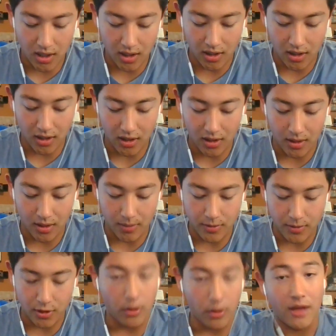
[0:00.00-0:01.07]

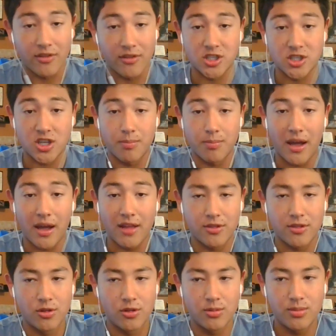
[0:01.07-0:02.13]
You'll have a shared
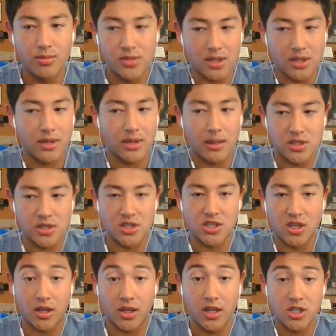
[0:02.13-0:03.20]
bathroom, sometimes a
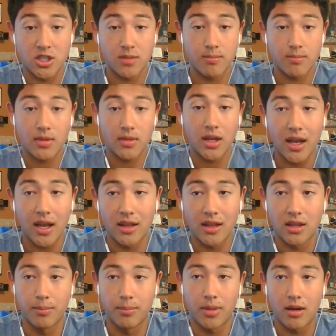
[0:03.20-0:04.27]
shared kitchen, and
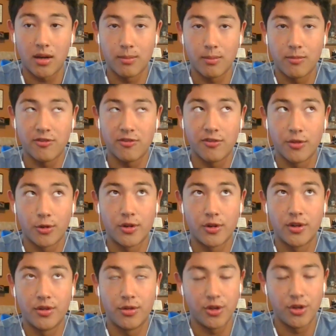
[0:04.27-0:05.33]
at the bottom
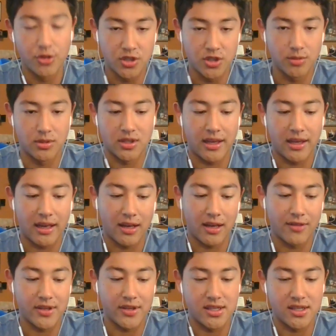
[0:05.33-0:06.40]
floor, usually what they
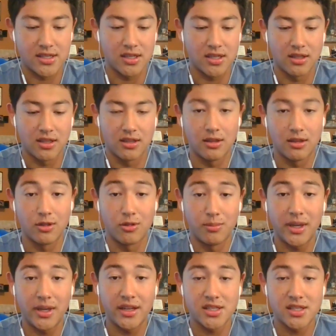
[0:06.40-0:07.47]
have is a little
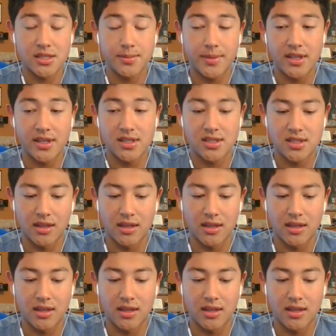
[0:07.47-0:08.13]
meeting space,